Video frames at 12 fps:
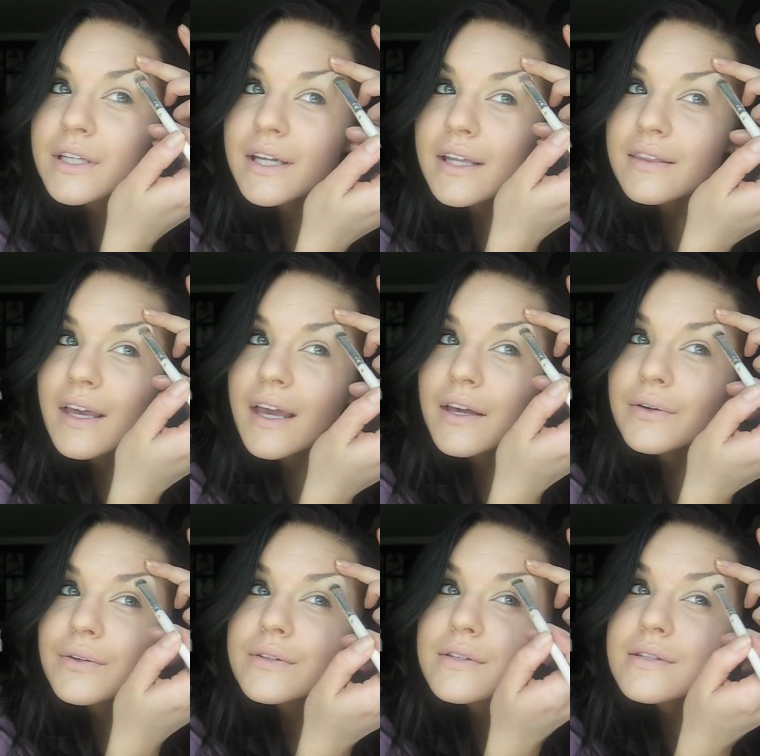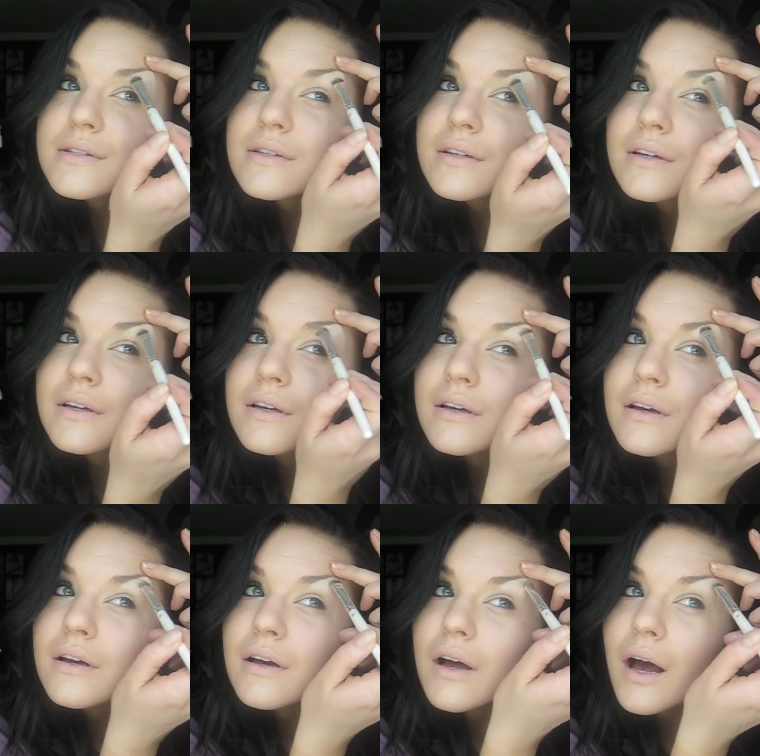going to hit the angles
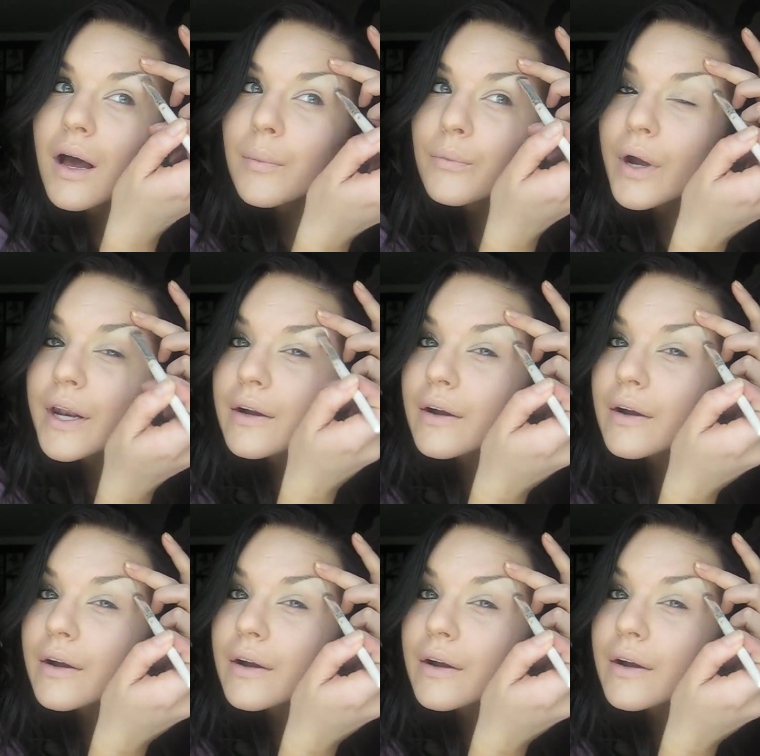right